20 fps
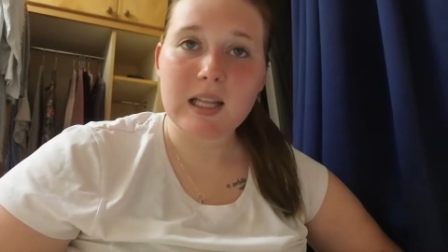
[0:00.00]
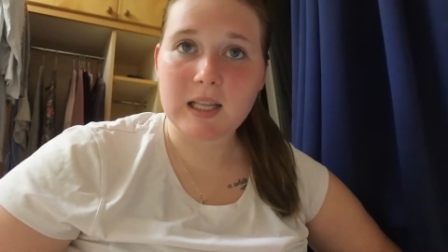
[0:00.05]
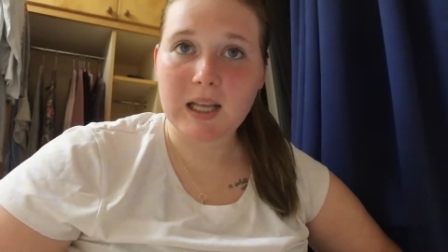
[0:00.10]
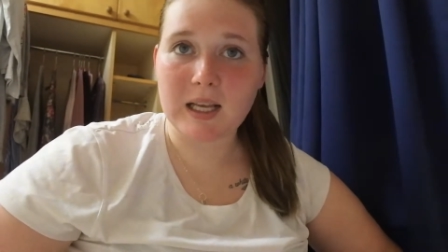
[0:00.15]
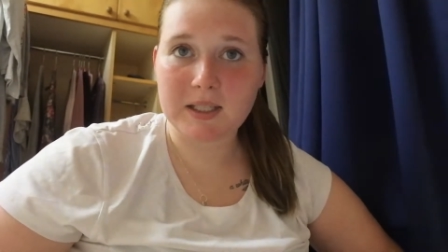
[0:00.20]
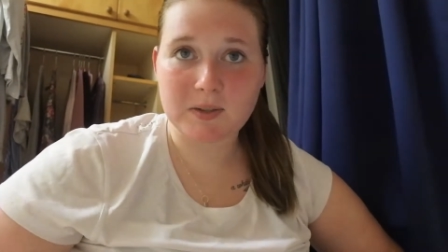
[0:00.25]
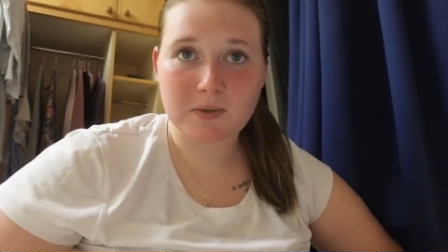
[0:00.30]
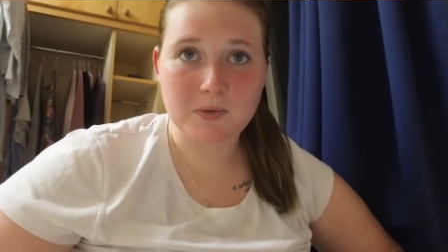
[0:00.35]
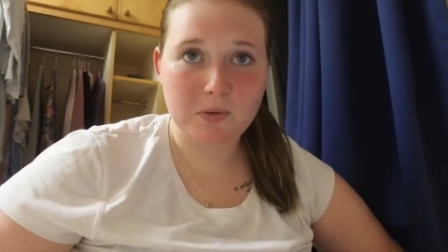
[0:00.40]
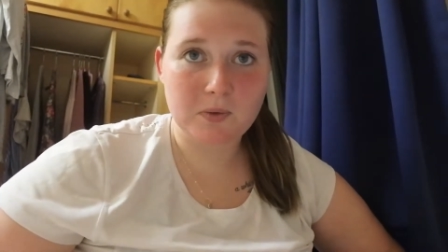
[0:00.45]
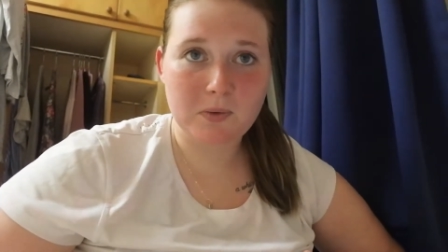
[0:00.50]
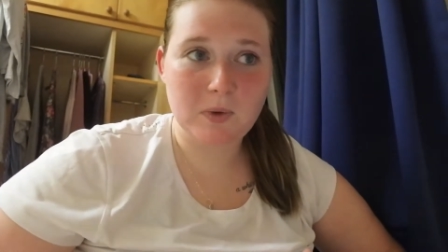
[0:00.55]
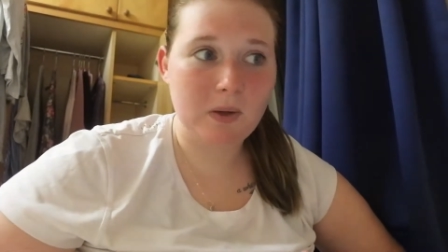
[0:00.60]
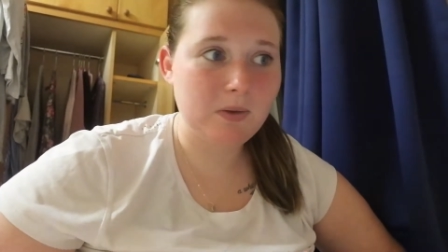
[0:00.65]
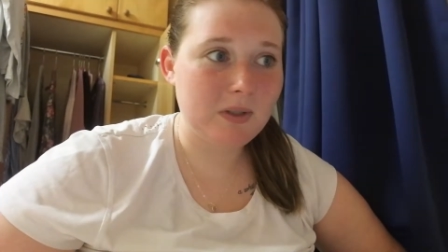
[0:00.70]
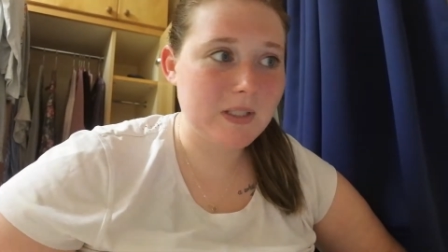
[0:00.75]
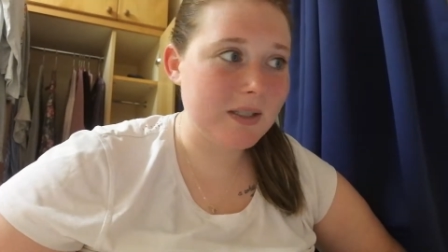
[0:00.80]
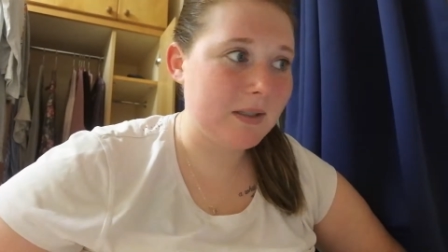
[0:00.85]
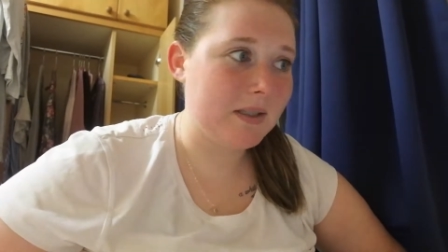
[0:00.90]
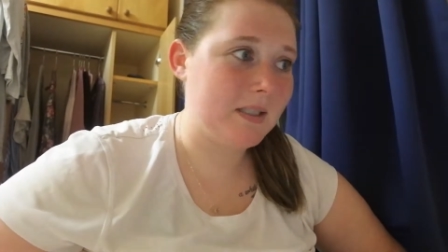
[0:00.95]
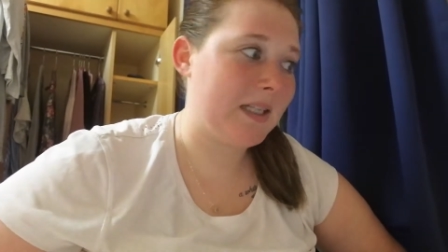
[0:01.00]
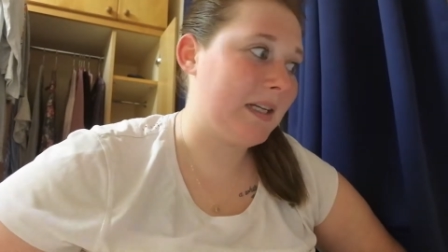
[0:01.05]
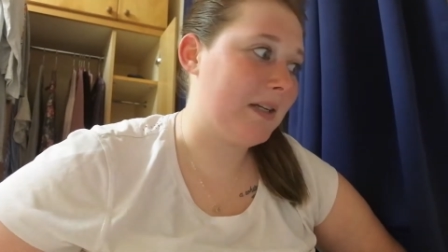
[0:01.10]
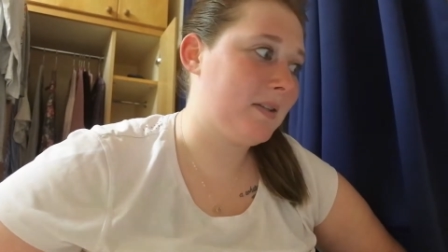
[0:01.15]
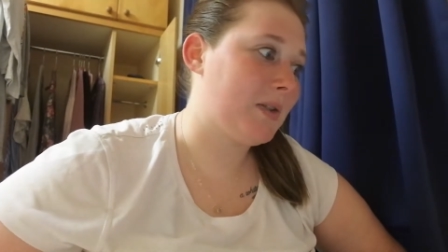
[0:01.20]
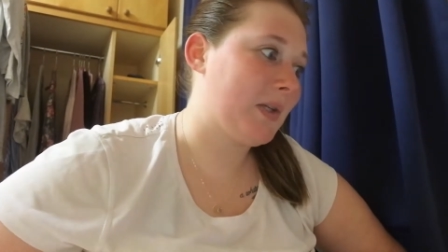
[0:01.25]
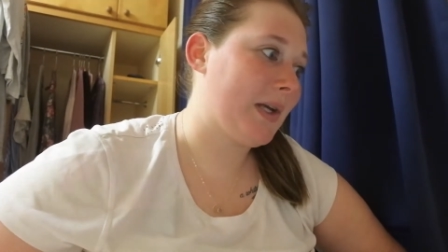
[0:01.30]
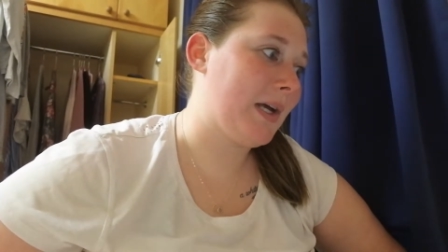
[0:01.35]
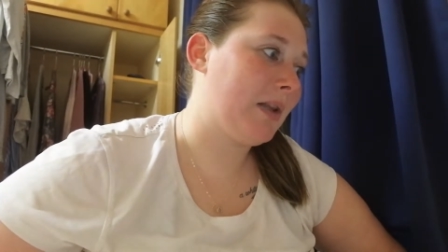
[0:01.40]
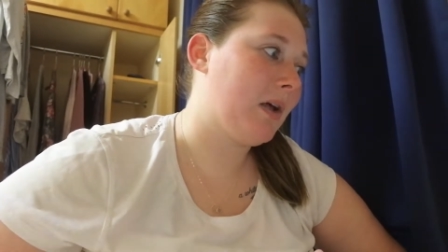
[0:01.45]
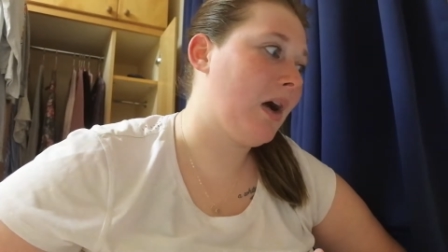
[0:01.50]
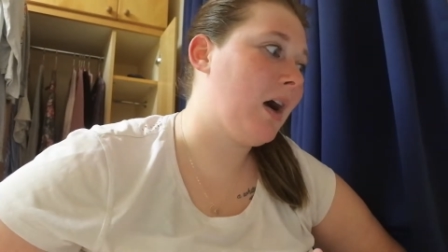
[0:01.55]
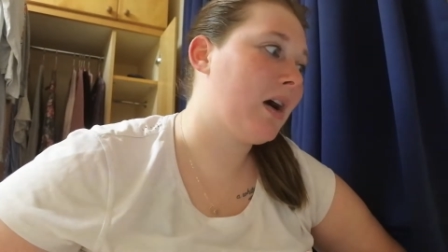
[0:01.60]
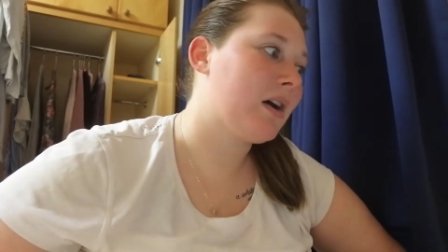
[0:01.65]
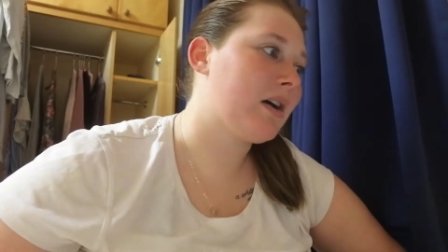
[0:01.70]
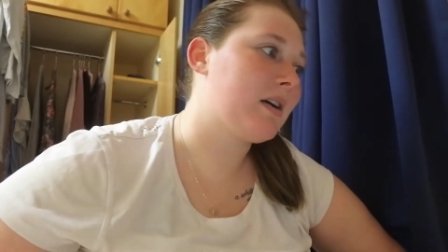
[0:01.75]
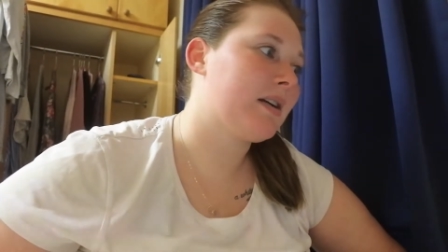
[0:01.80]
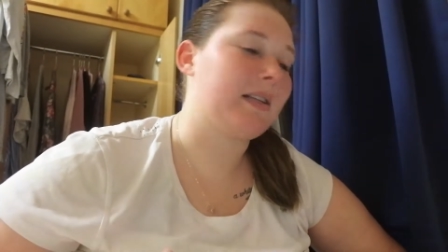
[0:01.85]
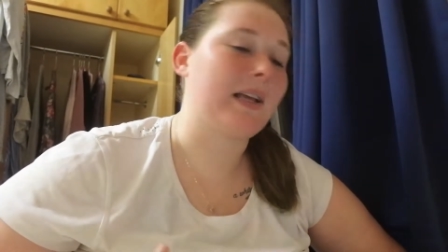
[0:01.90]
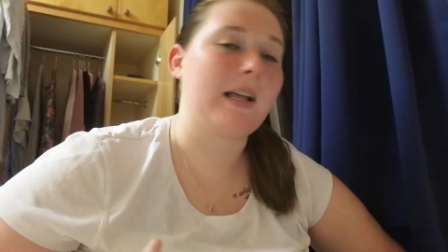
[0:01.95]
lots of
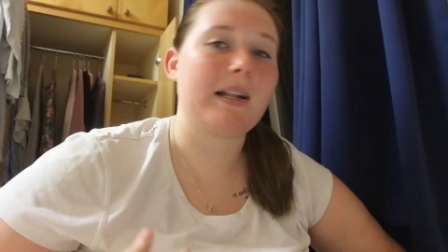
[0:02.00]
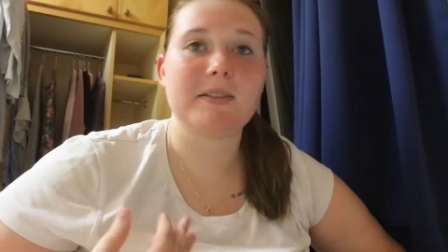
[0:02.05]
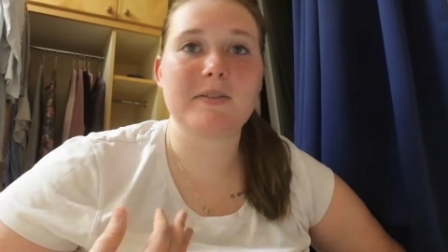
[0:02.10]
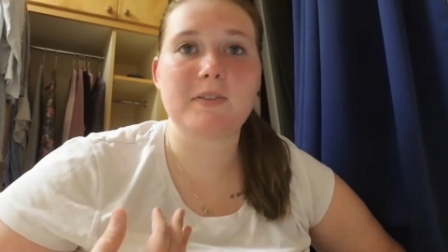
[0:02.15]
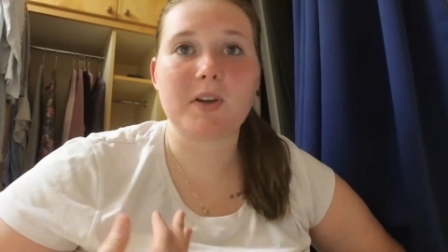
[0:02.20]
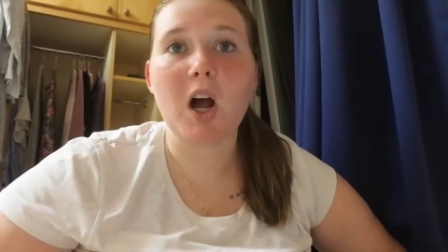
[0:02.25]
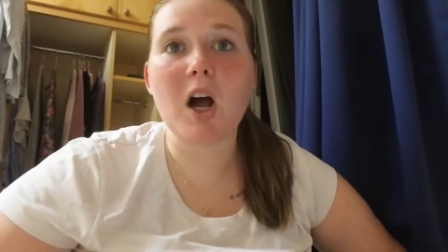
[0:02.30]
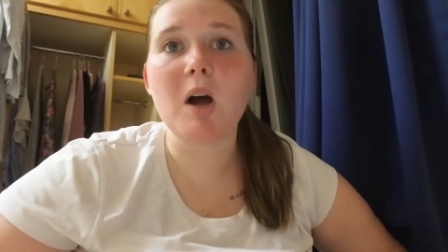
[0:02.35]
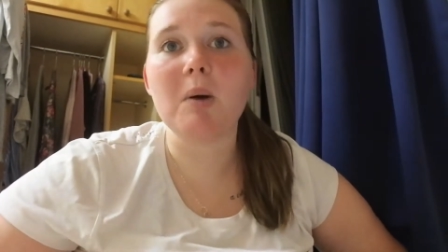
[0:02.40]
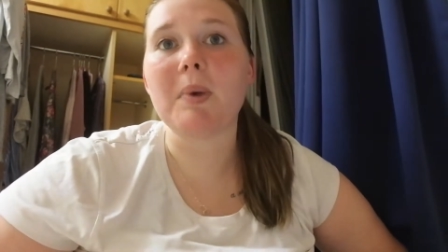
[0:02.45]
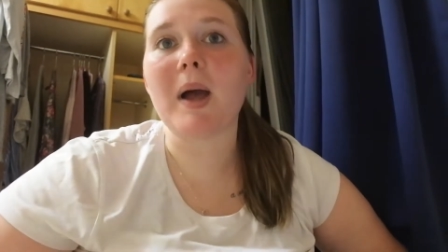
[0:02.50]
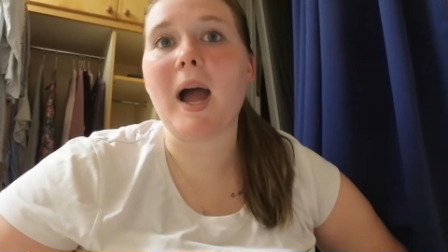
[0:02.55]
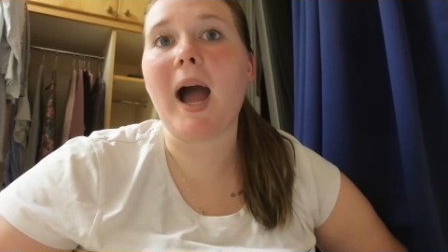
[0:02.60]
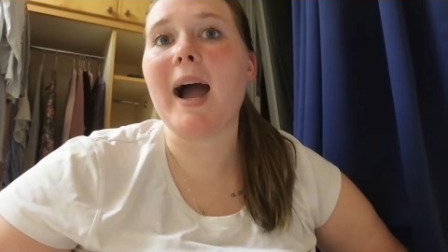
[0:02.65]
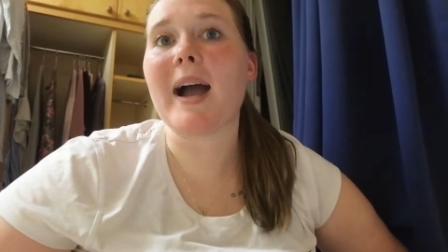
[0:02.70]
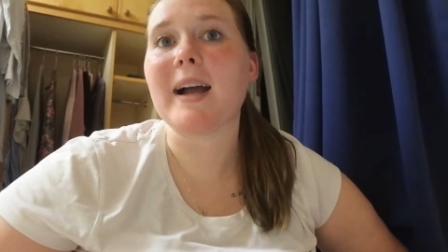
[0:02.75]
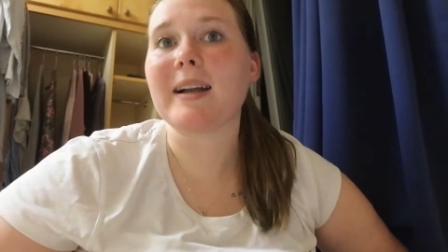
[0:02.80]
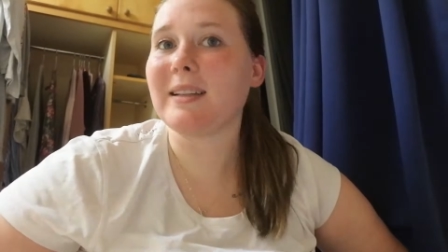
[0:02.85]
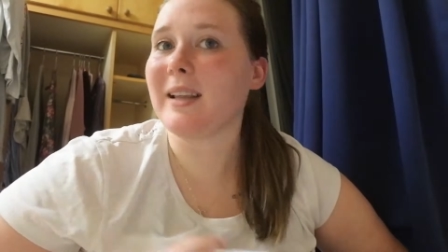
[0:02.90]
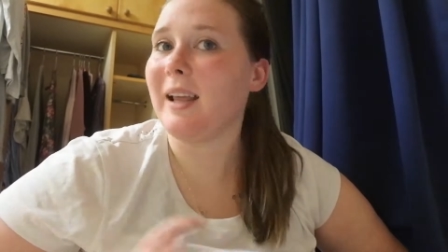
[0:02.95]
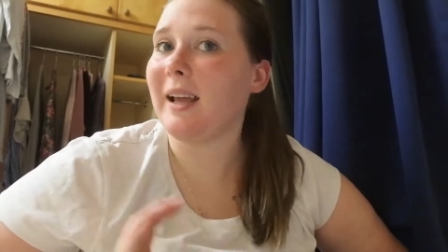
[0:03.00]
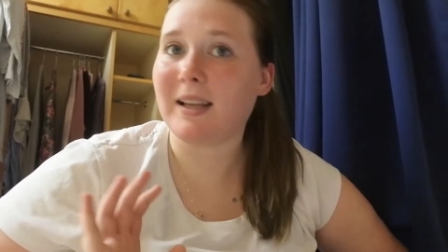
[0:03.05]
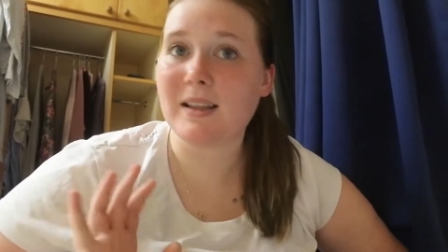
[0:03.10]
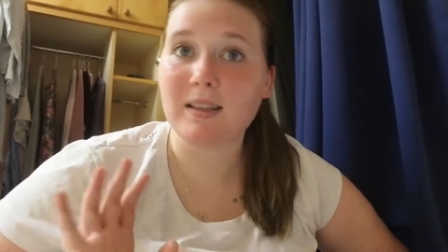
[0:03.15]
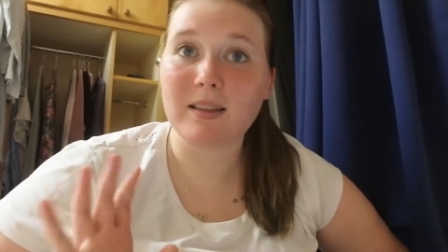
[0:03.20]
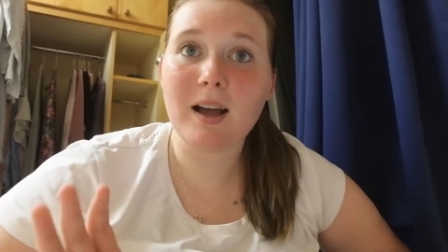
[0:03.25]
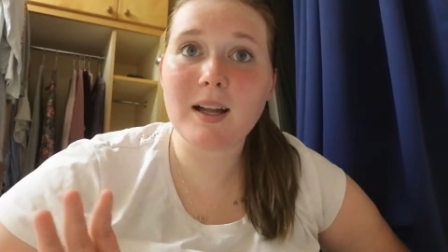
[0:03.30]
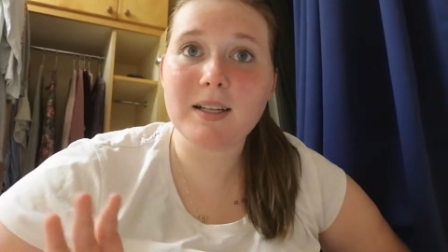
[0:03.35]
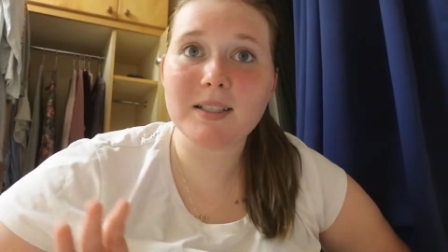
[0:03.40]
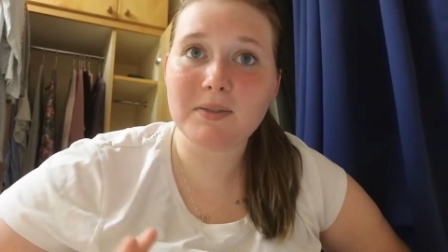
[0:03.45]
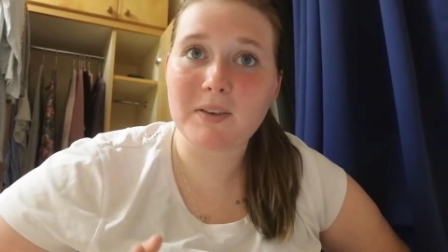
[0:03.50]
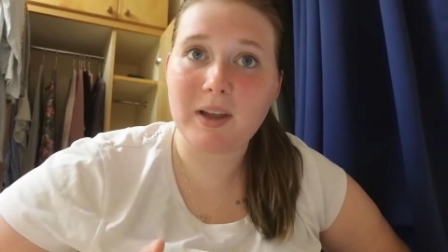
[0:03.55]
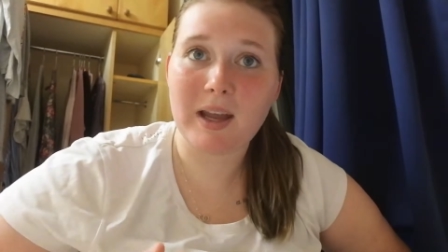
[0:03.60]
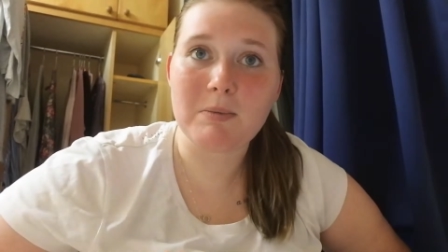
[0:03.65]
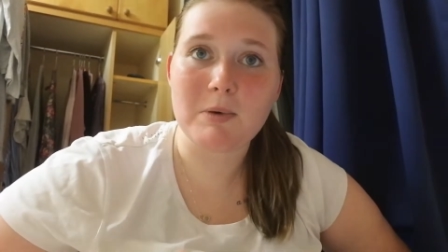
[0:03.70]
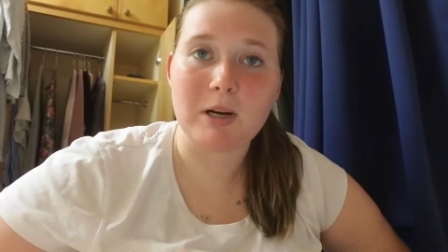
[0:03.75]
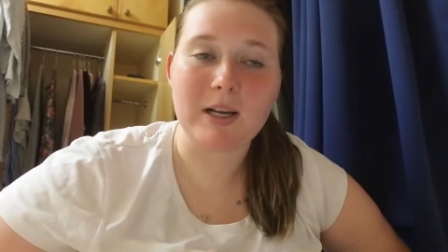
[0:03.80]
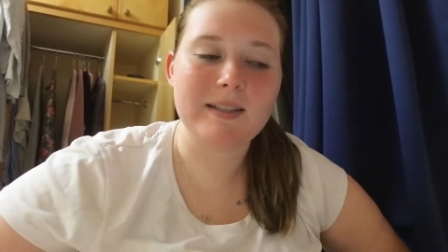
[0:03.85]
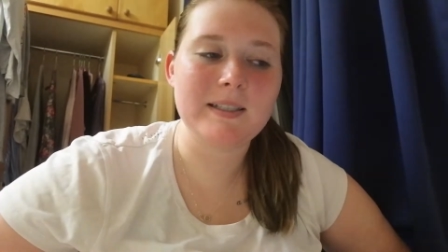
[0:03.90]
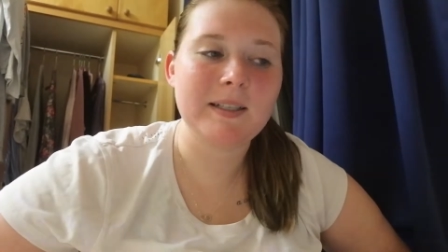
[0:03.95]
dslrs lots of compact like lots of
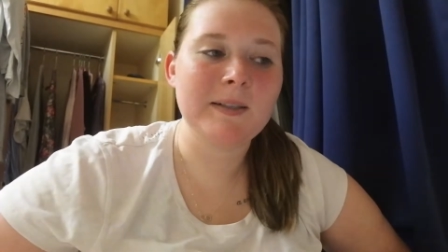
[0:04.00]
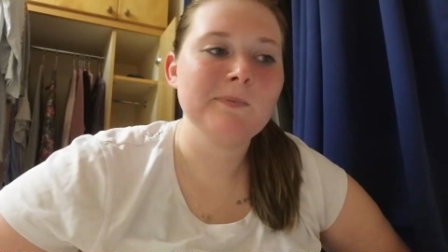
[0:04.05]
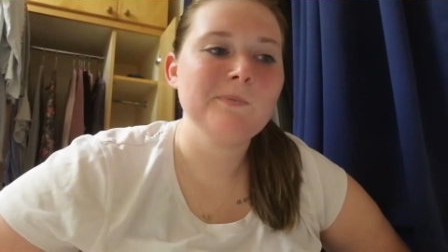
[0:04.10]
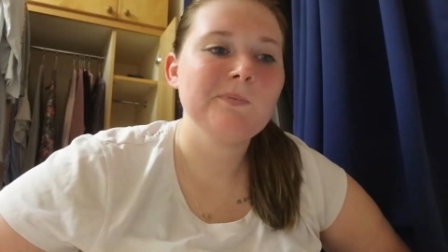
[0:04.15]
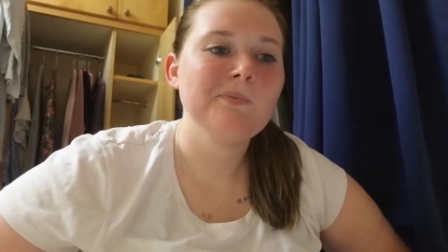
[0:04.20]
cameras